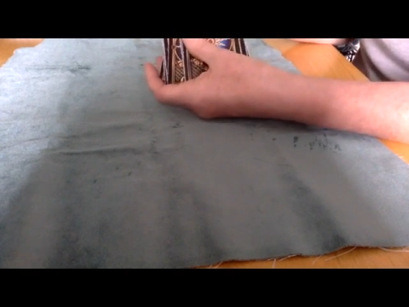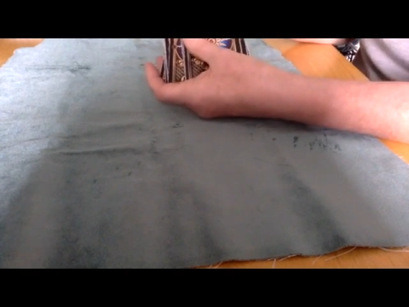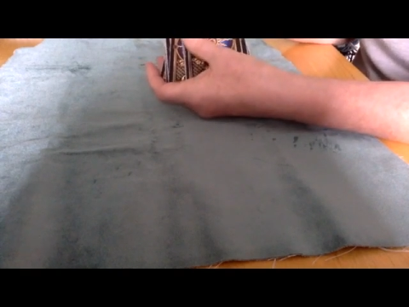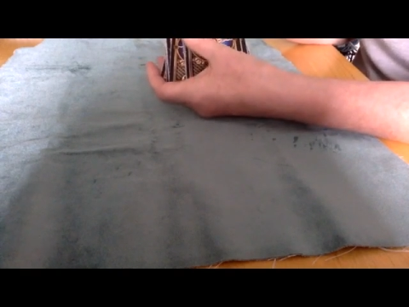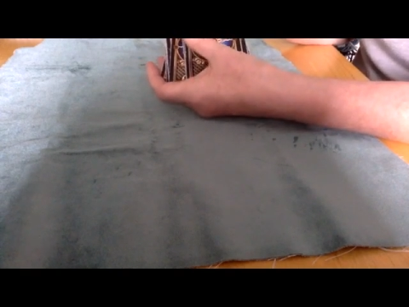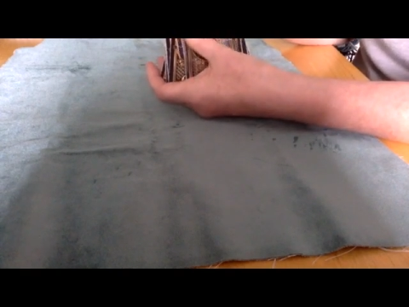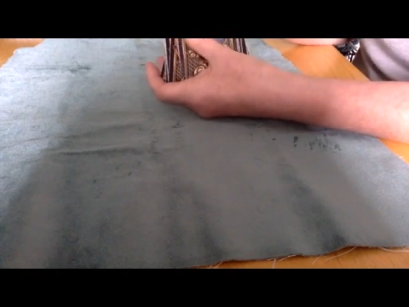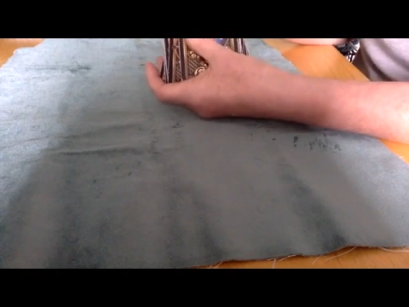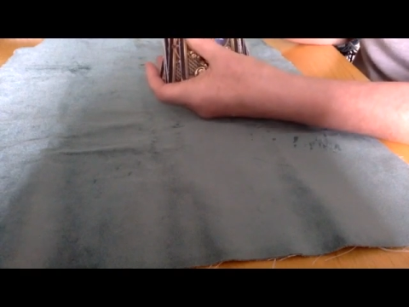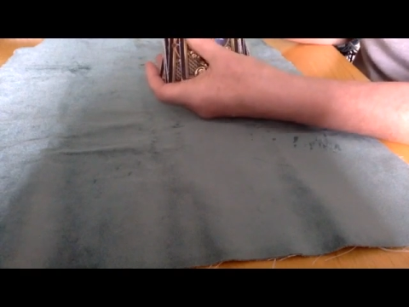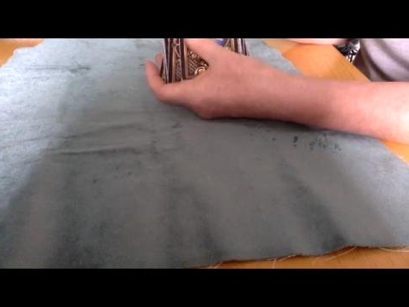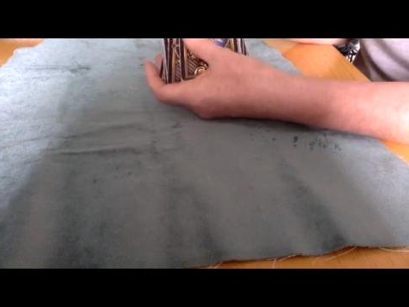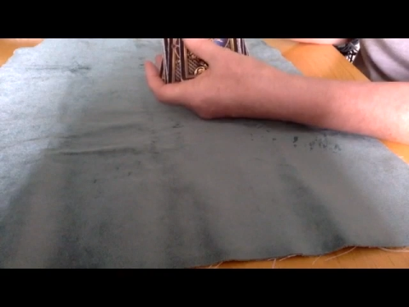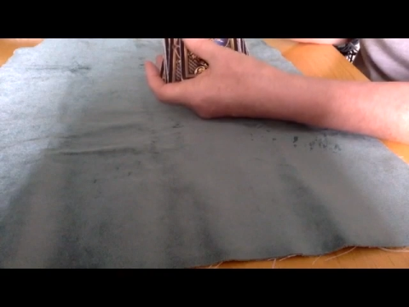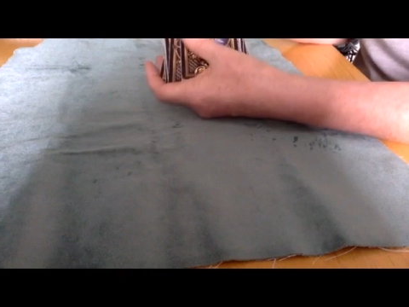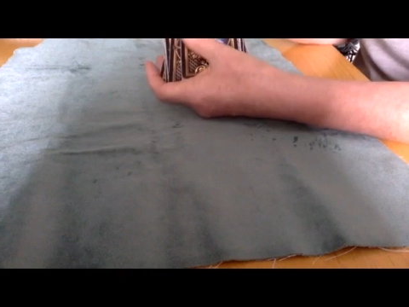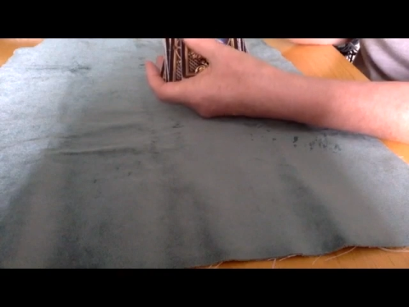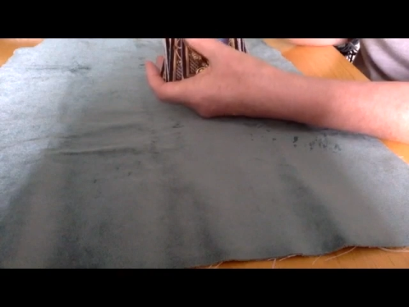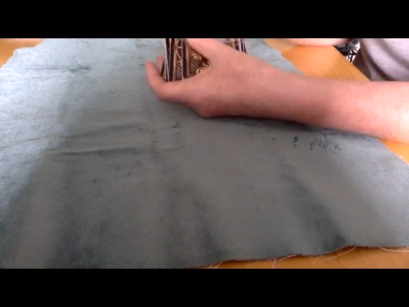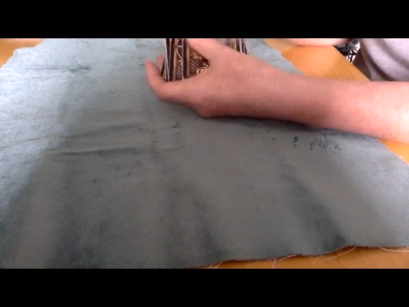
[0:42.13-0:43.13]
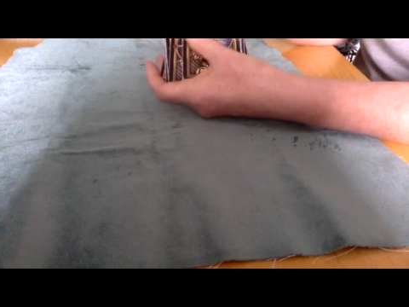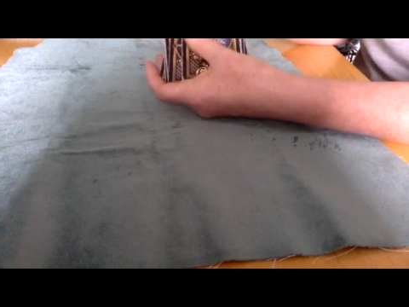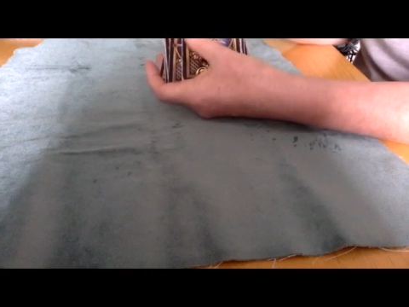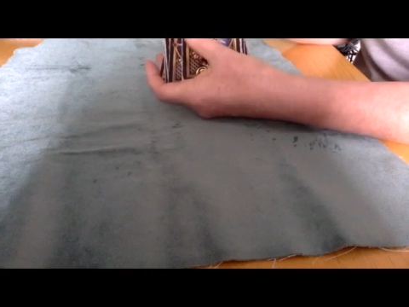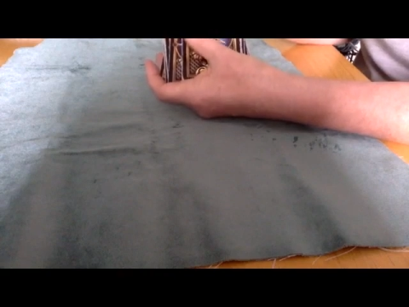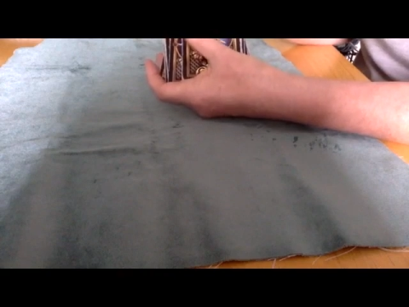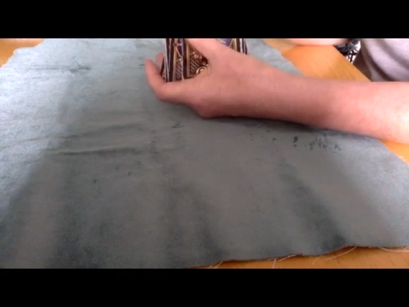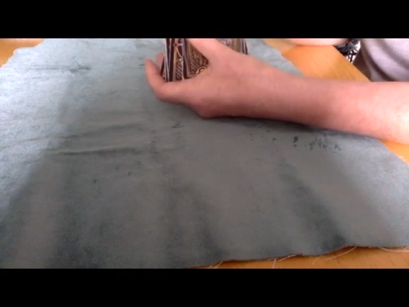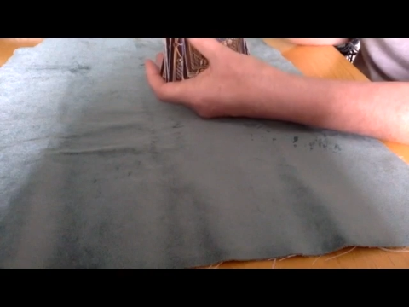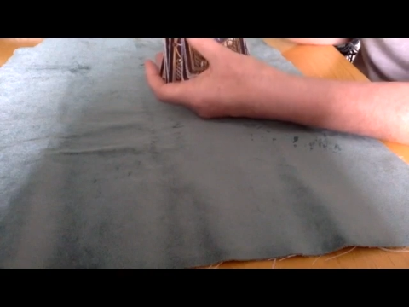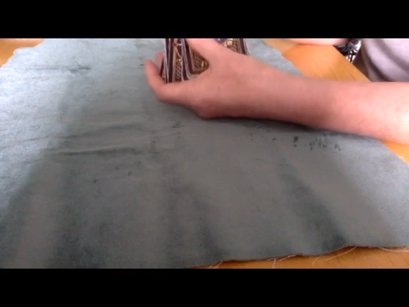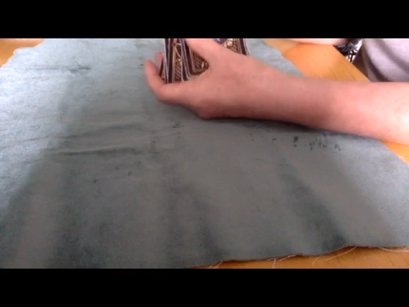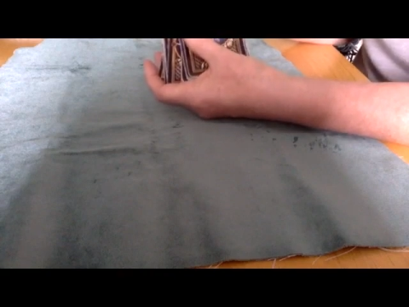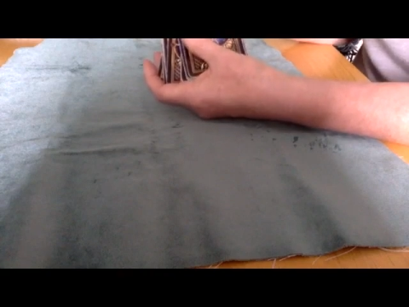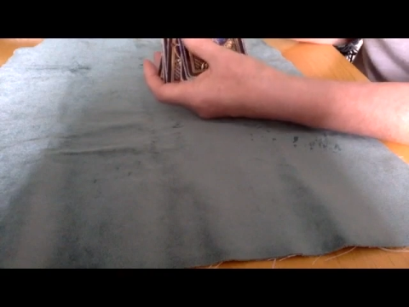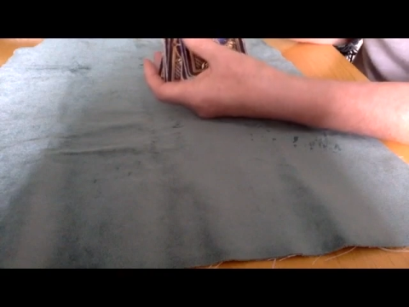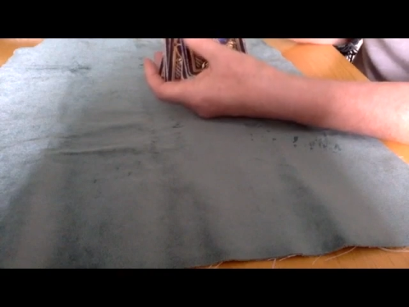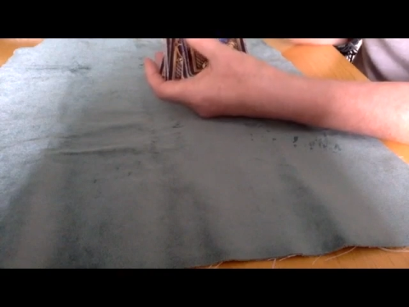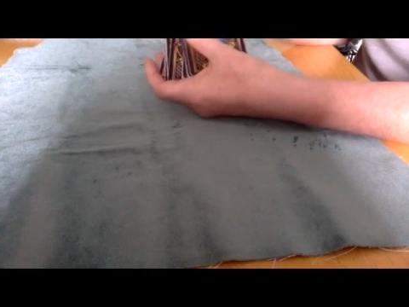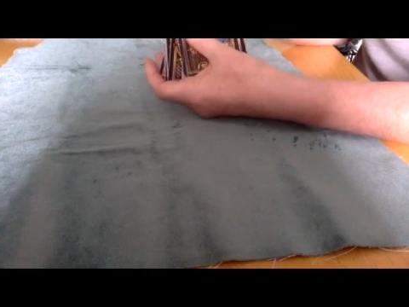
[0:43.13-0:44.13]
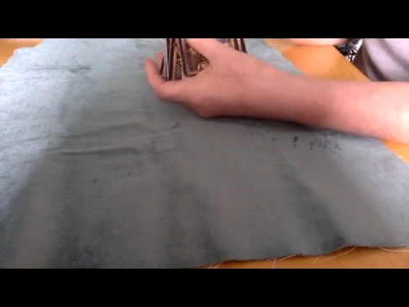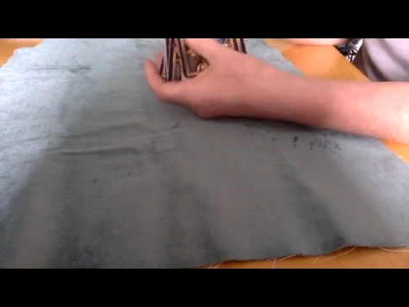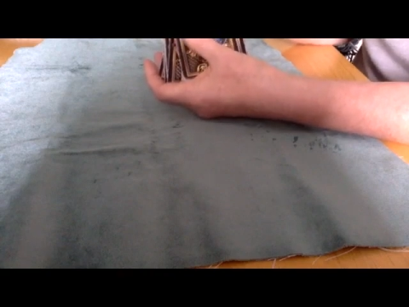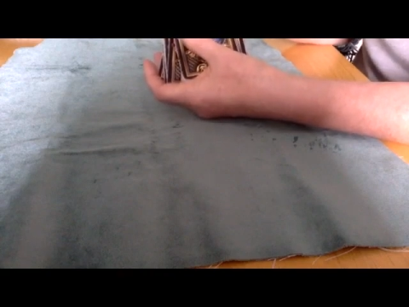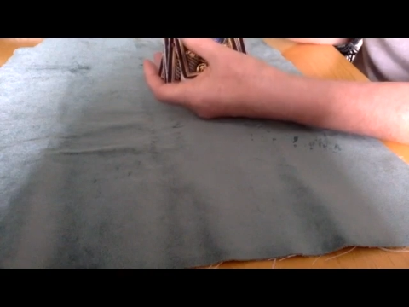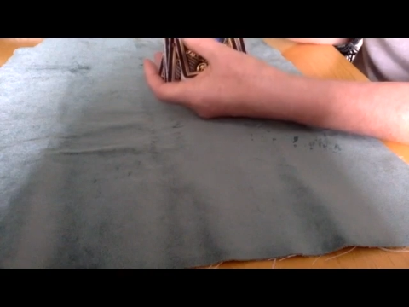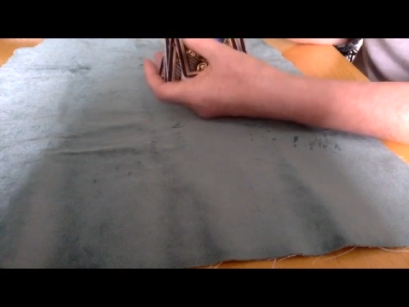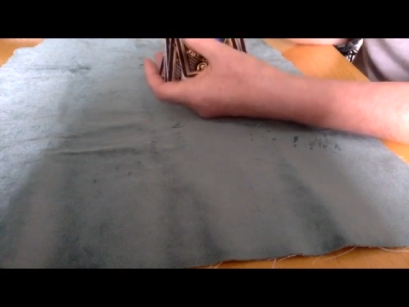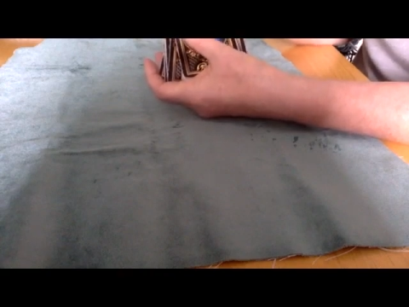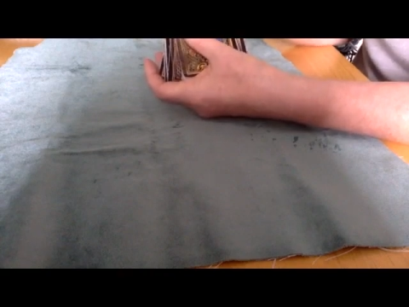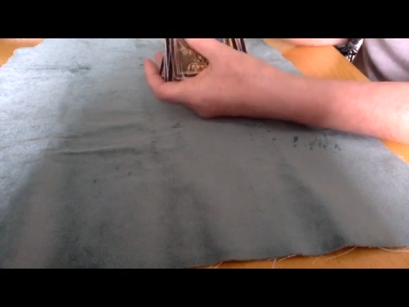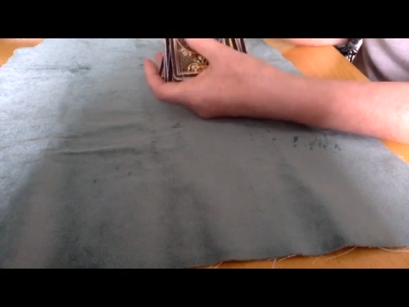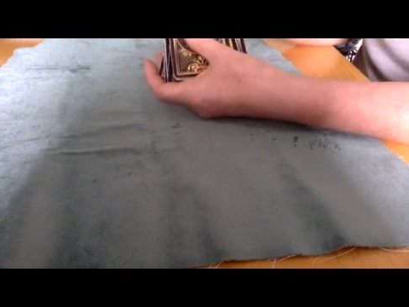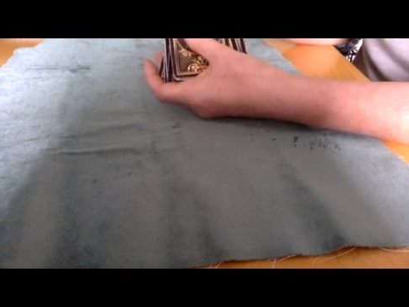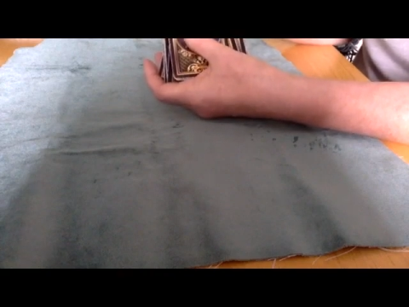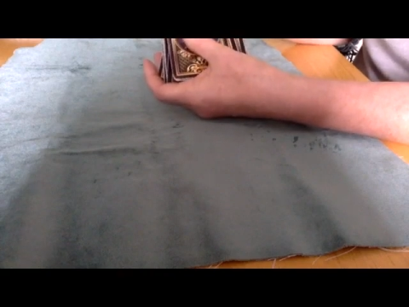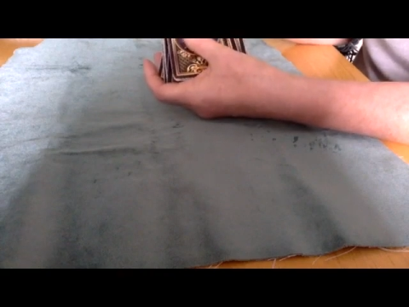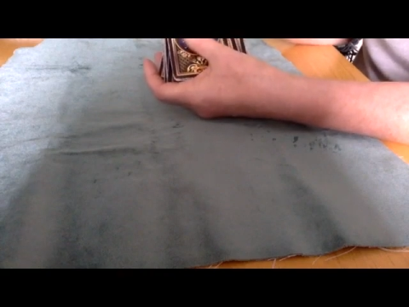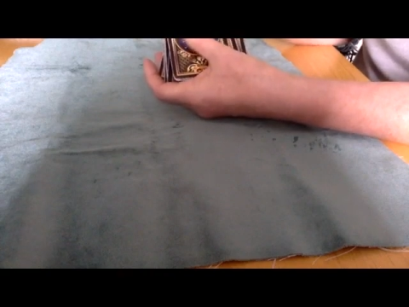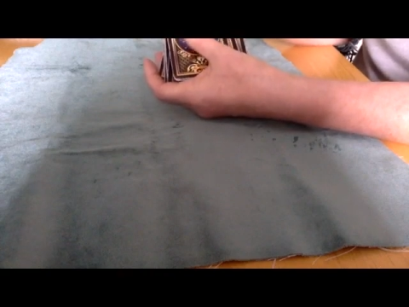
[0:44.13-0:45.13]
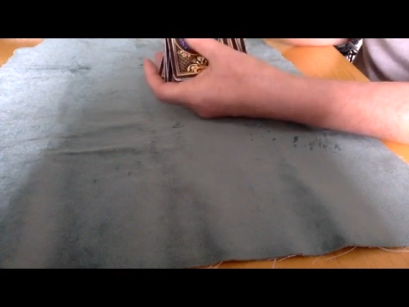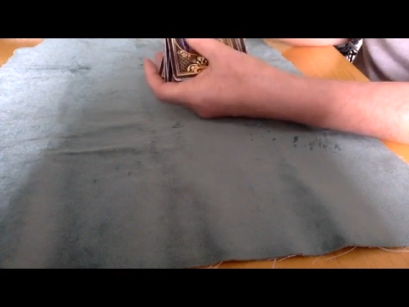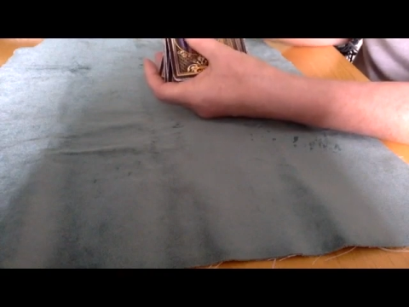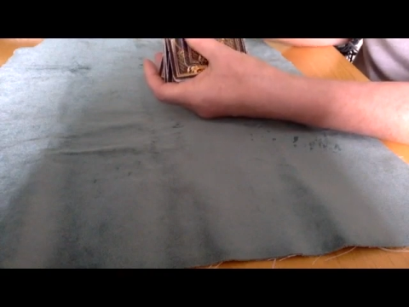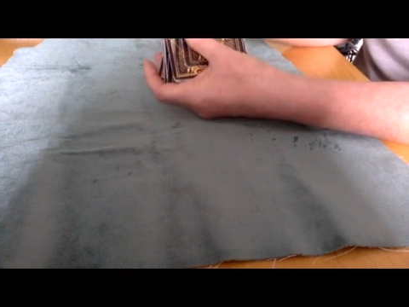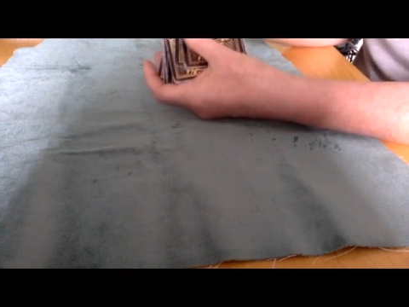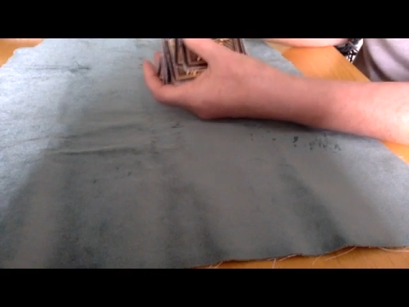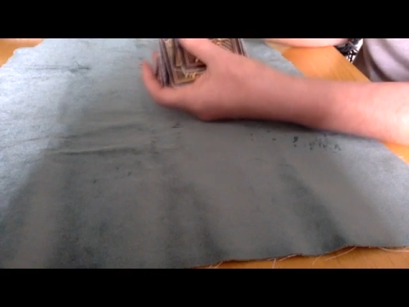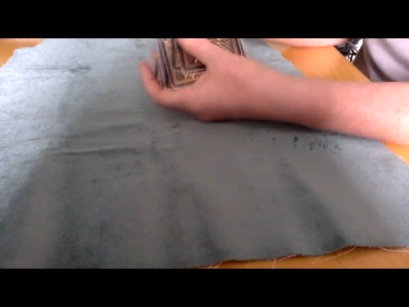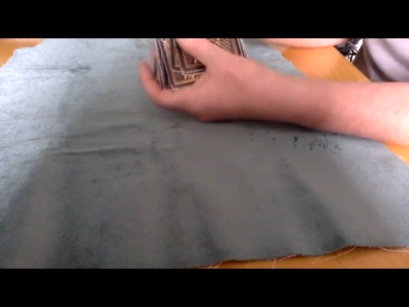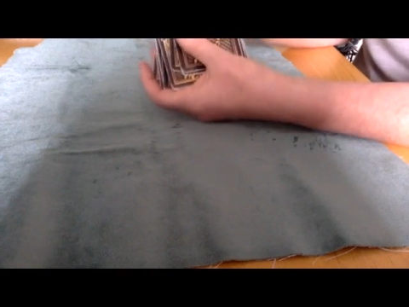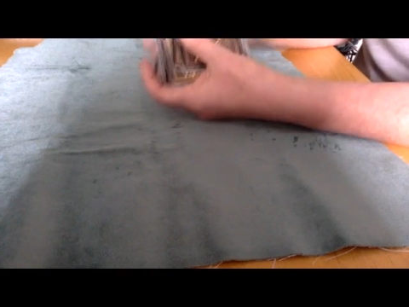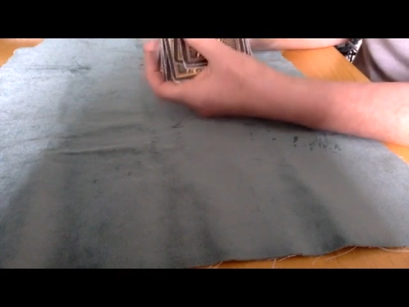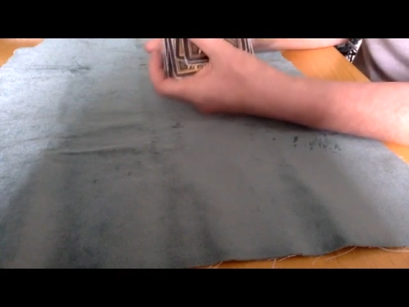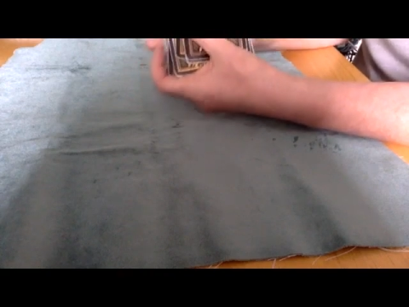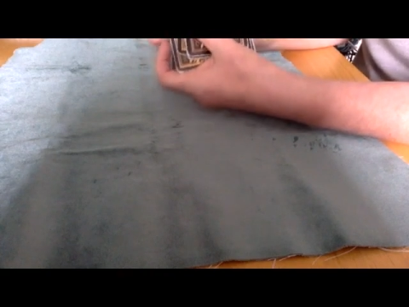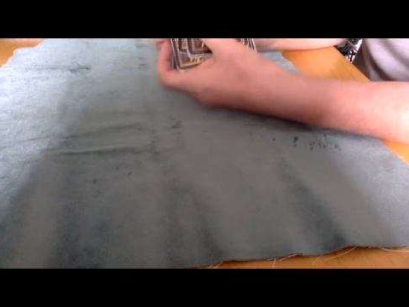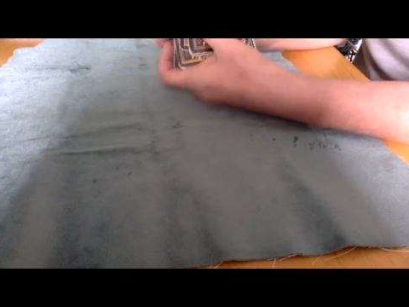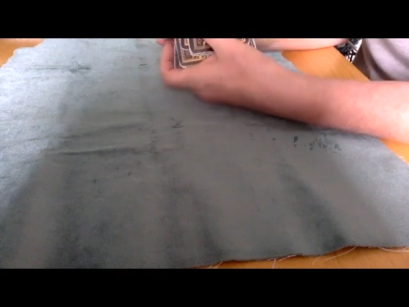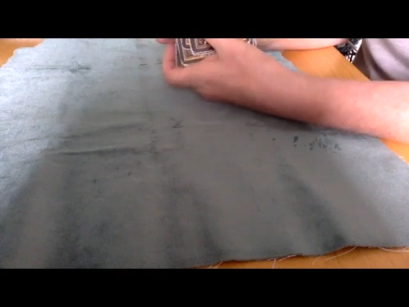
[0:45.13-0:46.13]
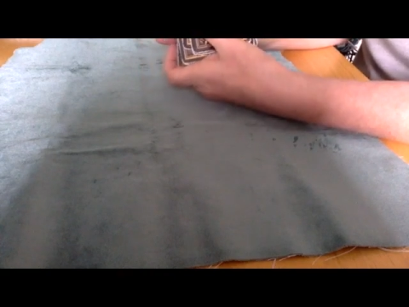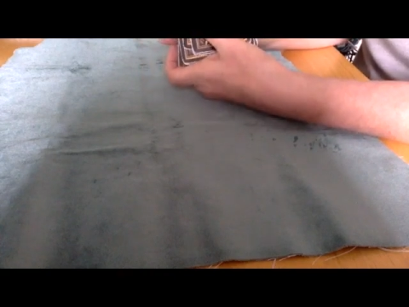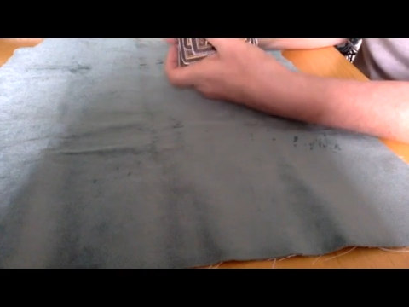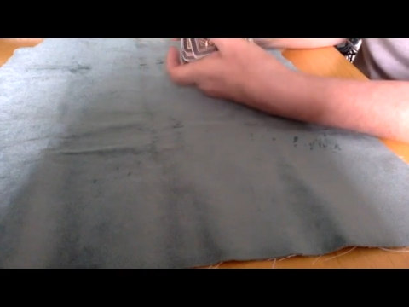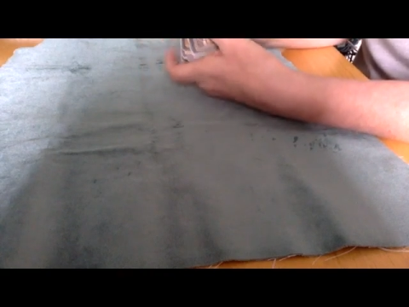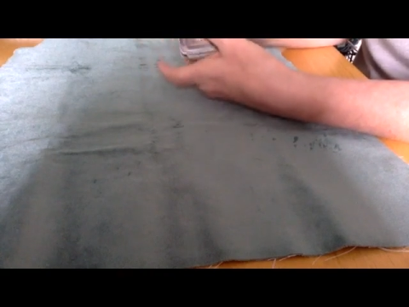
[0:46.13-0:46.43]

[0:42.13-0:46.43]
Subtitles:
[unreadable: no face in view]